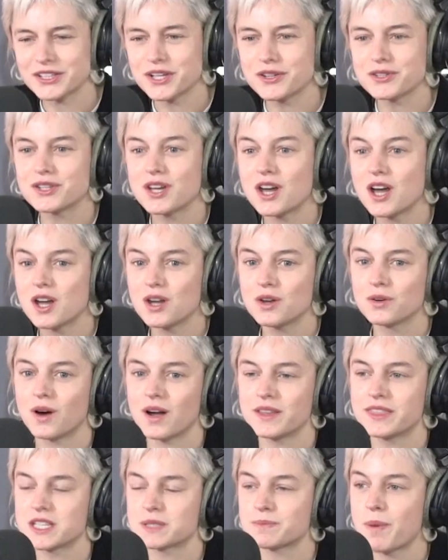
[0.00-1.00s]
I don't know.
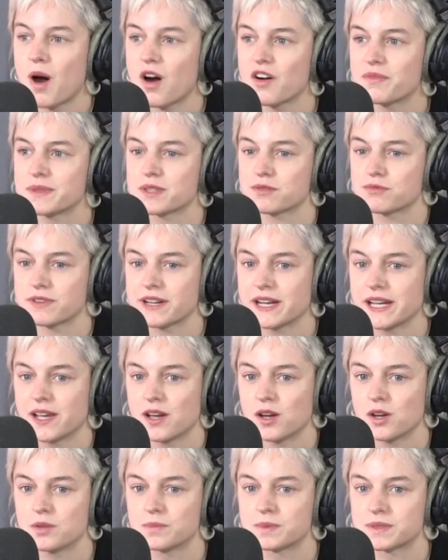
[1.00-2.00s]
There's part of me that really
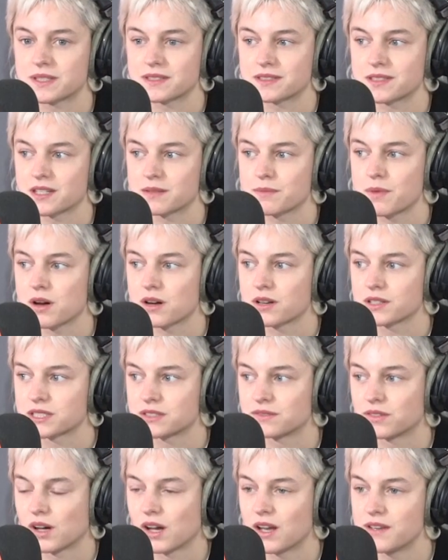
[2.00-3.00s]
hopes that cinema
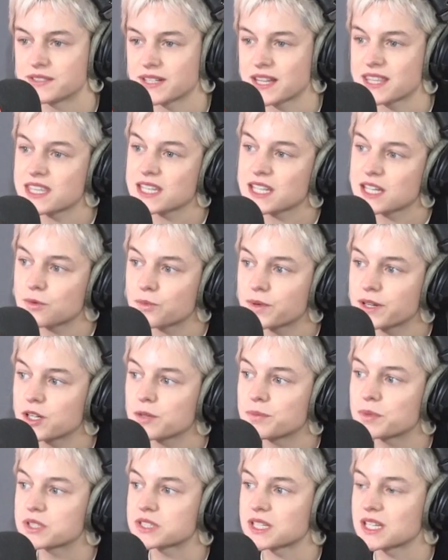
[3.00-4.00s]
survives, and I think it
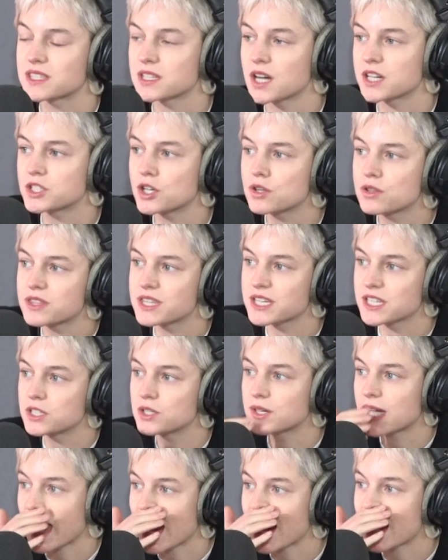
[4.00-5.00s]
will, because I don't think
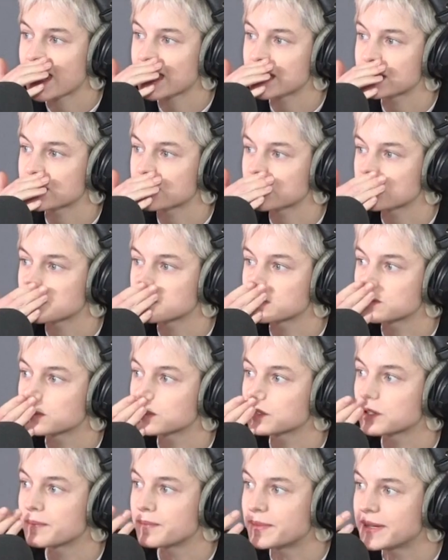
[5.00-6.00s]
you can
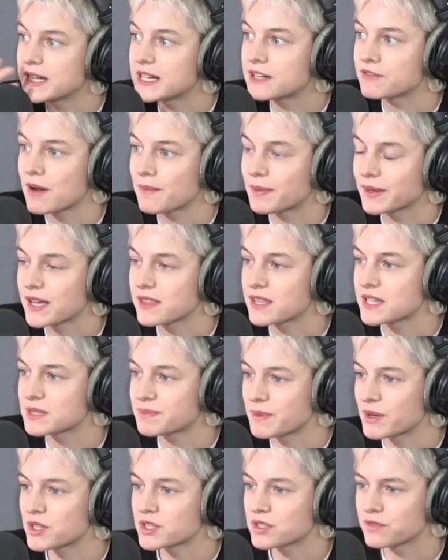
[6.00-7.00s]
completely replicate the
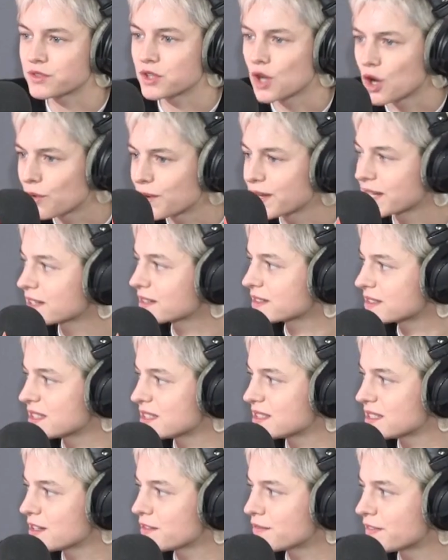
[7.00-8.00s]
experience of going
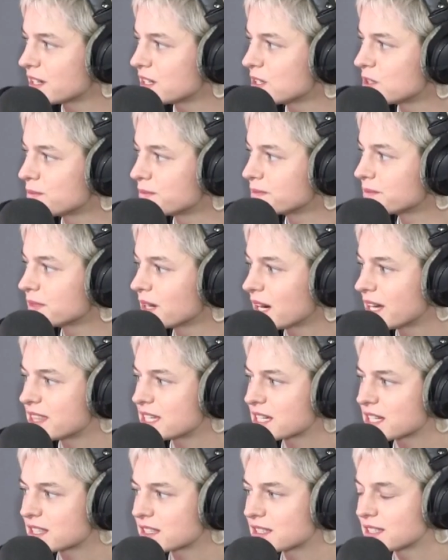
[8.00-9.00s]
to see a film. I
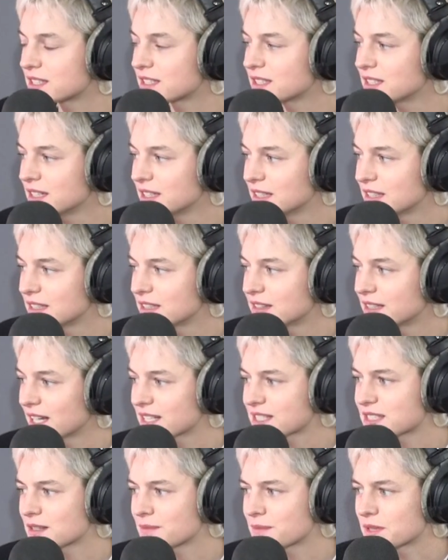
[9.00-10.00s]
think that
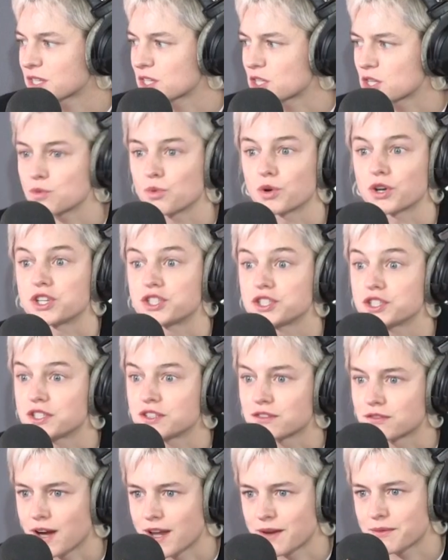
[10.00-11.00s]
that's something that you want to
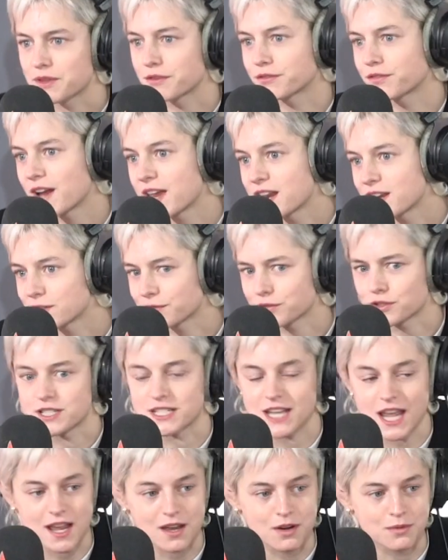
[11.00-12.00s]
do, right, with a friend or for a
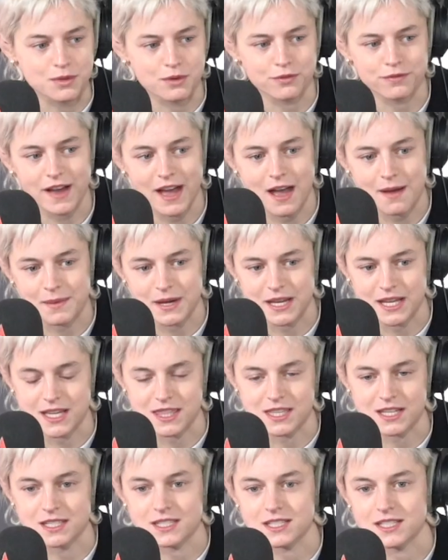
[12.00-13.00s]
date or with your family. I
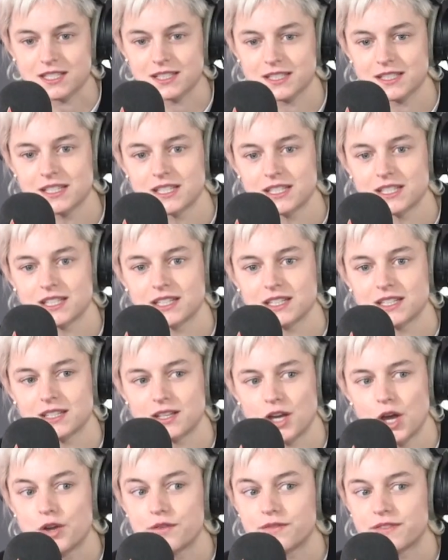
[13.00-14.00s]
think that
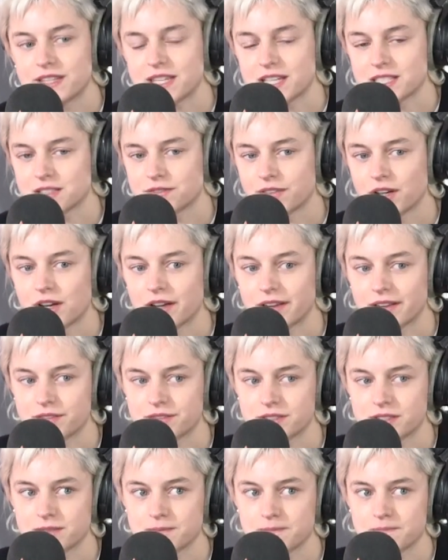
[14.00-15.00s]
hopefully that
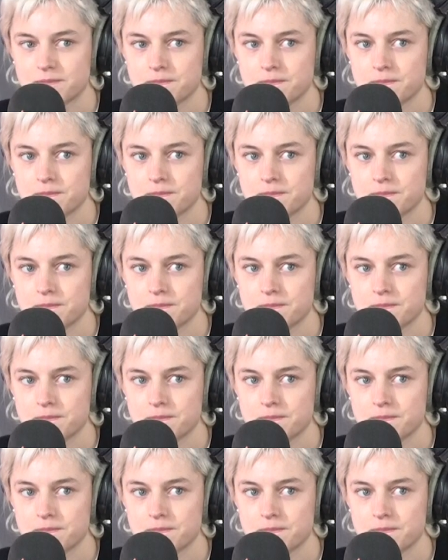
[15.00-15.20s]
survives.